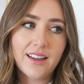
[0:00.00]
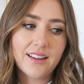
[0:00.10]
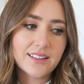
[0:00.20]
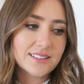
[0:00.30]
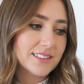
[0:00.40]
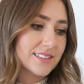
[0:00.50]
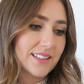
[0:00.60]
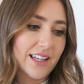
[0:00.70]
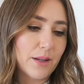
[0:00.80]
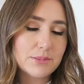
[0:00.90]
as
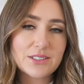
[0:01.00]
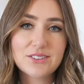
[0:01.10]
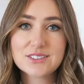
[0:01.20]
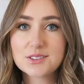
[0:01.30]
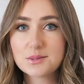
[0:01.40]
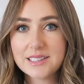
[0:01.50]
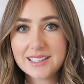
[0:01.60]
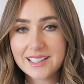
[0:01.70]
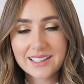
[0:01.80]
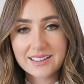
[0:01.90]
the absolute
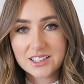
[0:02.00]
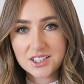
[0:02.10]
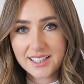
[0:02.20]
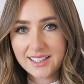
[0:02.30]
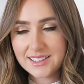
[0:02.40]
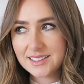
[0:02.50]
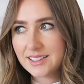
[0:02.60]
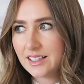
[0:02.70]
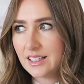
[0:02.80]
sweetling that she is,